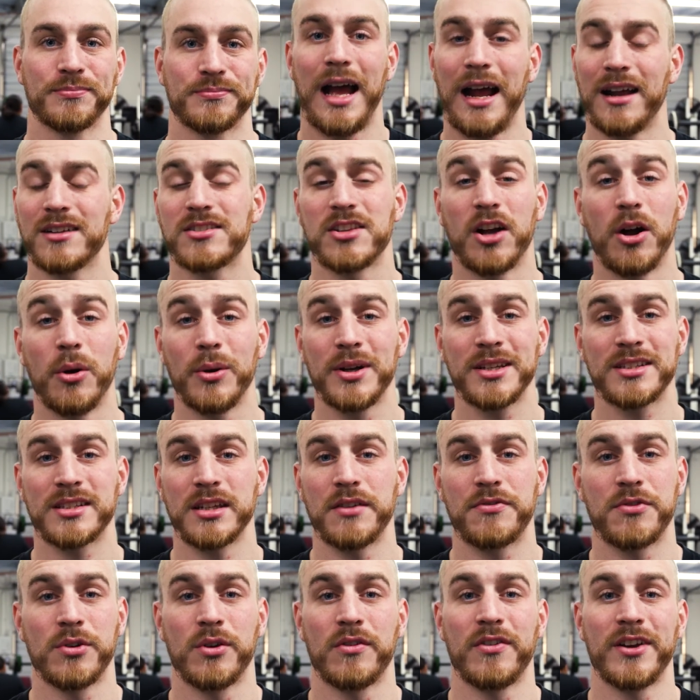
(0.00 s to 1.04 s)
As
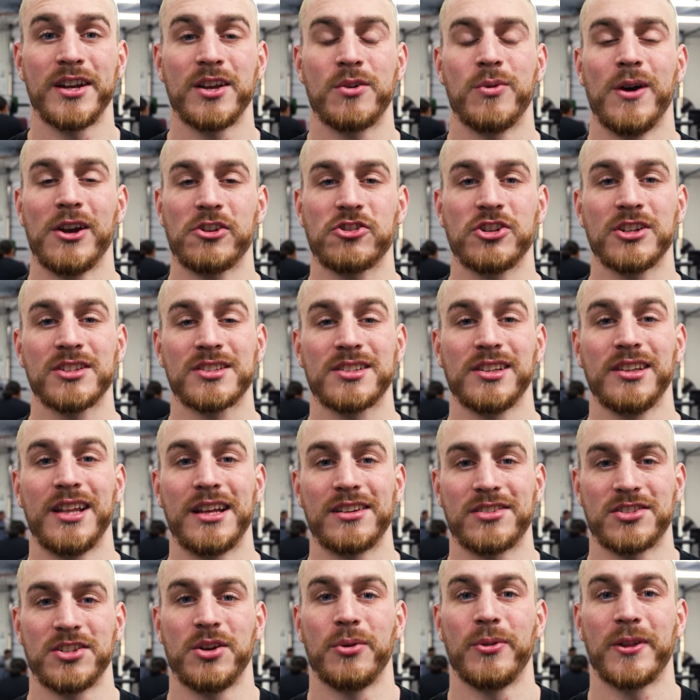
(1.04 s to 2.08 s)
always, if you have any questions,
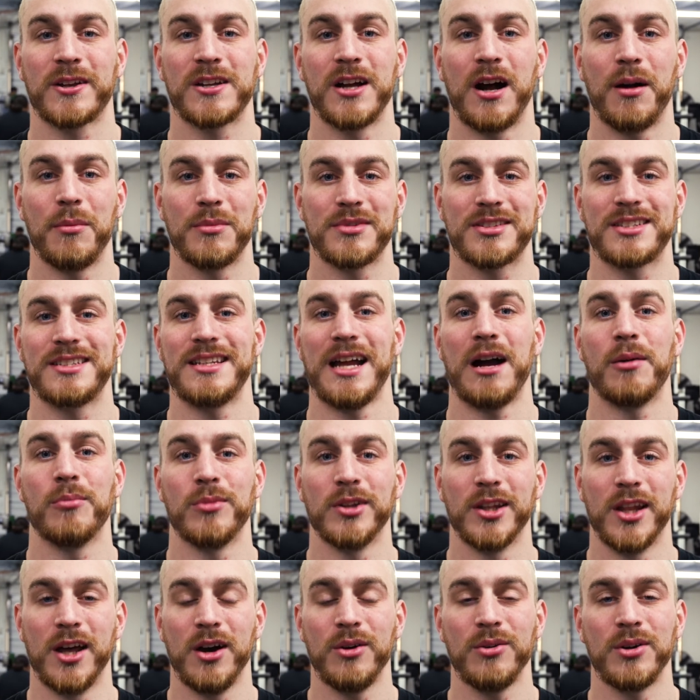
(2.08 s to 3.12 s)
let us know in the comments down
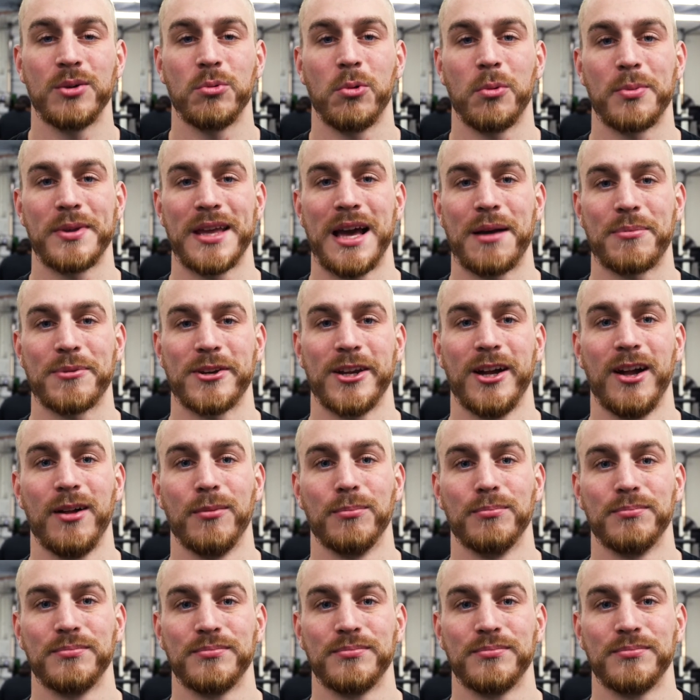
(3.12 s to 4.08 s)
below and we'll be happy to help.